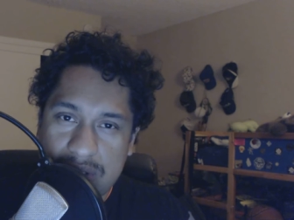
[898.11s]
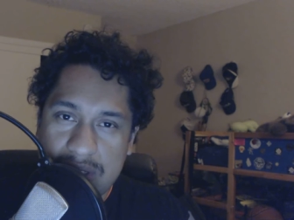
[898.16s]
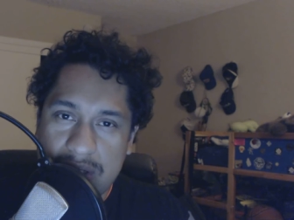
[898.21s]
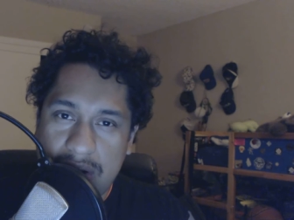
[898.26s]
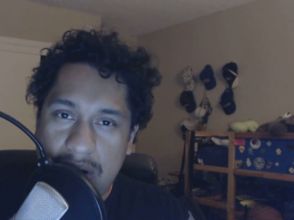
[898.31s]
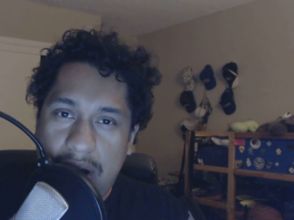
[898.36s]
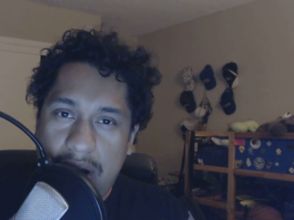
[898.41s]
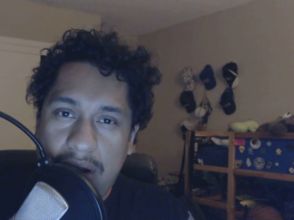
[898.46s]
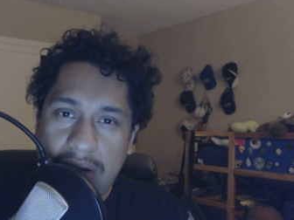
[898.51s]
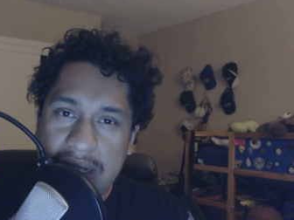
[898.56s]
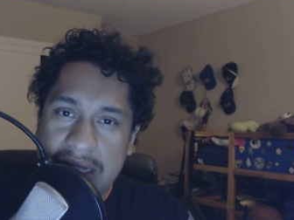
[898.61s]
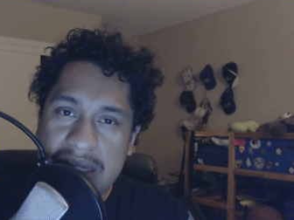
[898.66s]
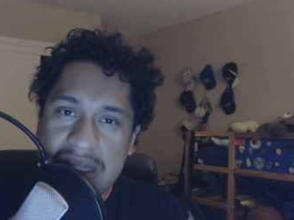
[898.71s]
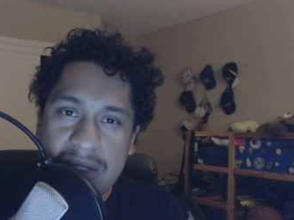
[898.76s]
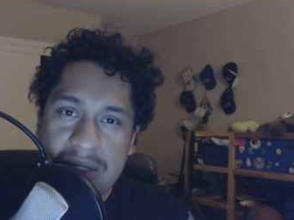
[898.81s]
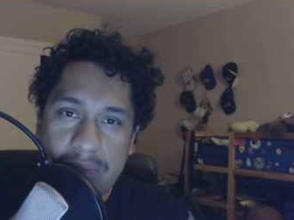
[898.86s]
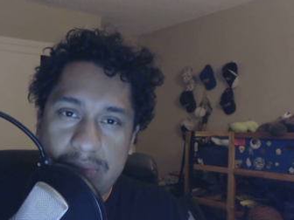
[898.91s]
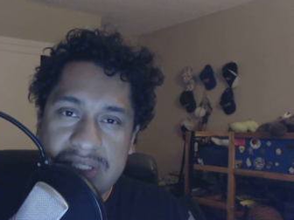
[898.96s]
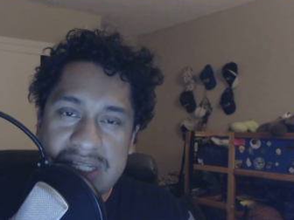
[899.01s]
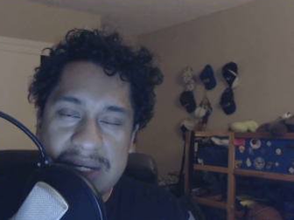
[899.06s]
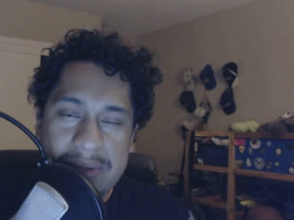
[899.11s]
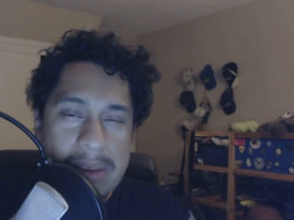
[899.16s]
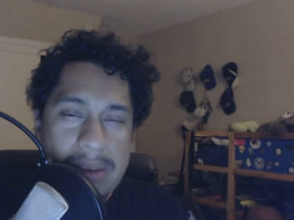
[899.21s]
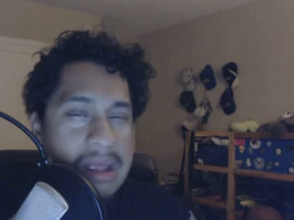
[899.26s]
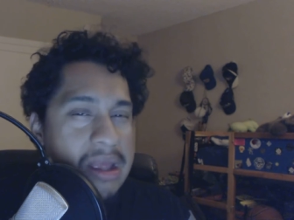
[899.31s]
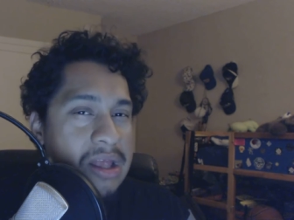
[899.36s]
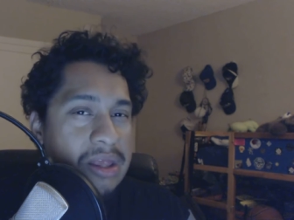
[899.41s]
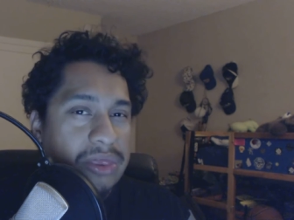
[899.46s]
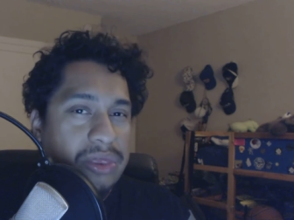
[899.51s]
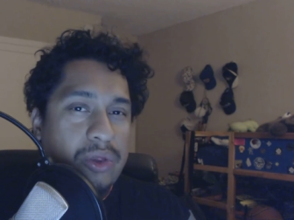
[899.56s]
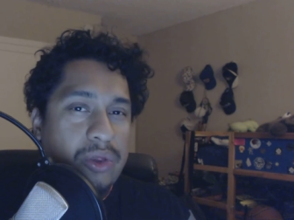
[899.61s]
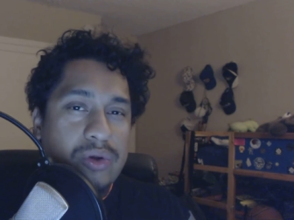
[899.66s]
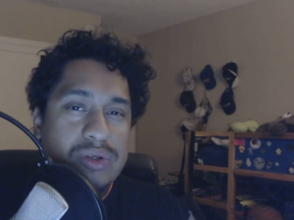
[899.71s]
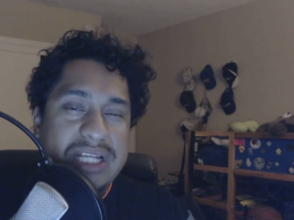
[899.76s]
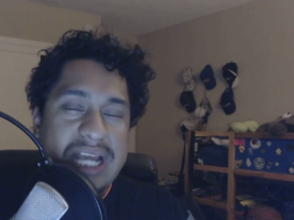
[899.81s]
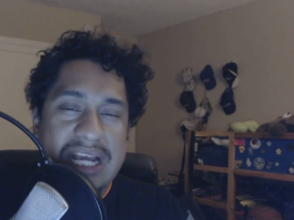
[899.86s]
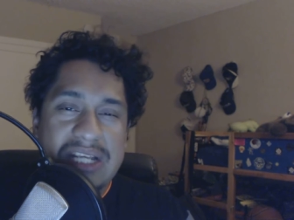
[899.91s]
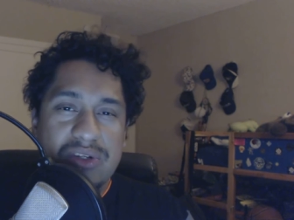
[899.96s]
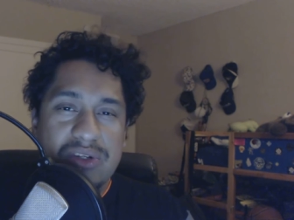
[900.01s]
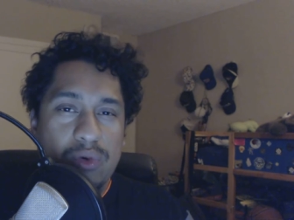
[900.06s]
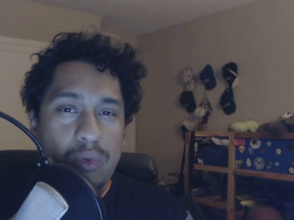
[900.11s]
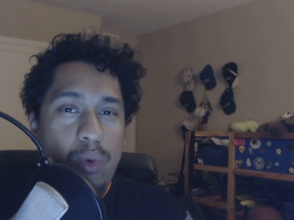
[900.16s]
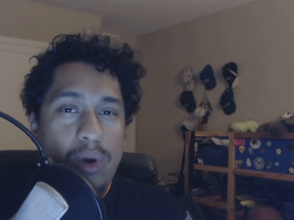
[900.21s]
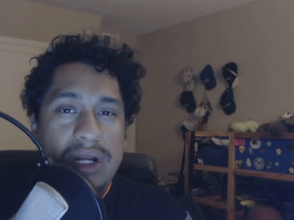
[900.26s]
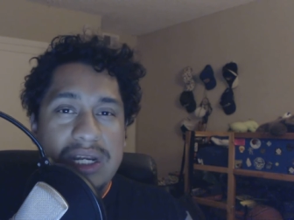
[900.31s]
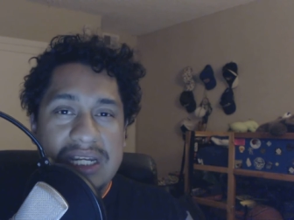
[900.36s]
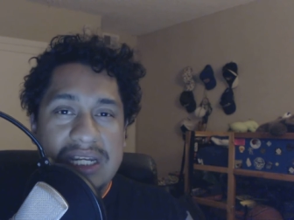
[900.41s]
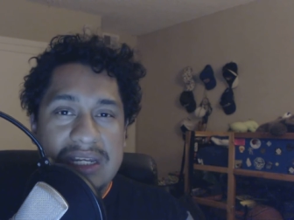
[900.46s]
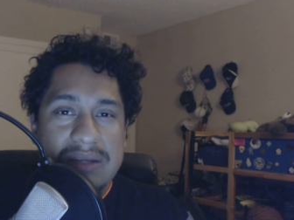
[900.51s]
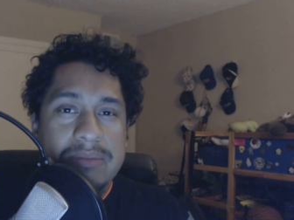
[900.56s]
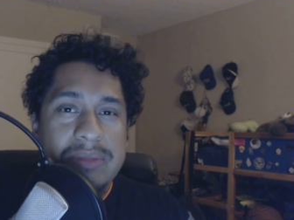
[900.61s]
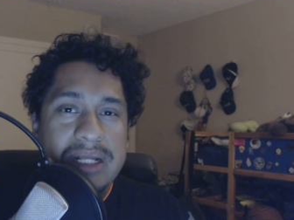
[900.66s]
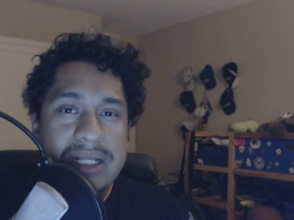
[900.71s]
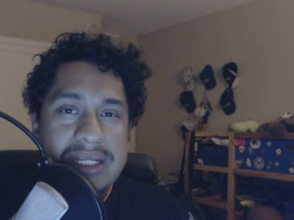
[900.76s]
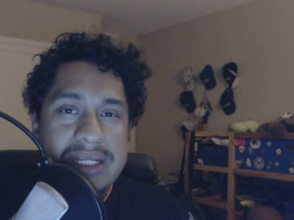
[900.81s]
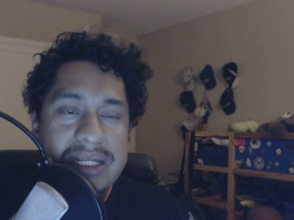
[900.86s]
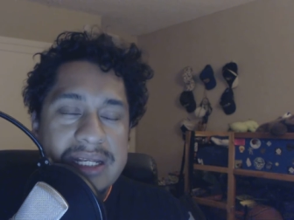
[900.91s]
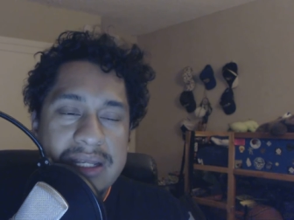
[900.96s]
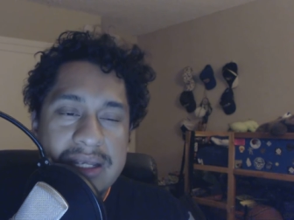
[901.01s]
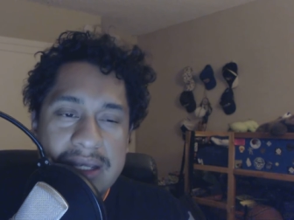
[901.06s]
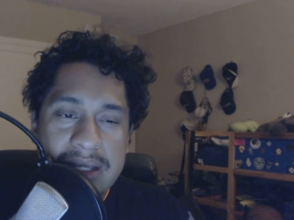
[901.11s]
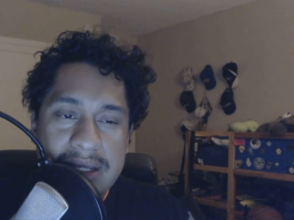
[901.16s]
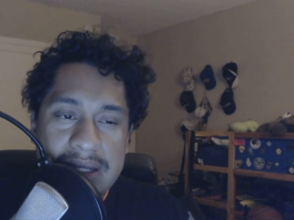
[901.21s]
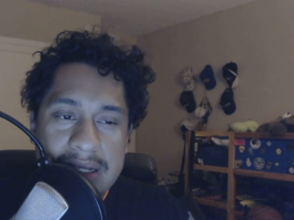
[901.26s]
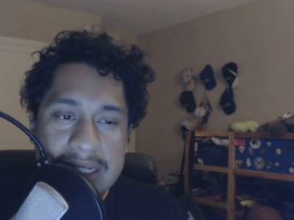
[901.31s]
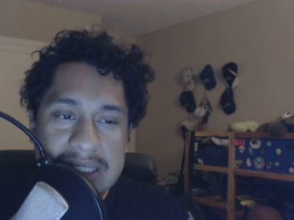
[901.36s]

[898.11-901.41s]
to call a double team. Those guys are one in a million.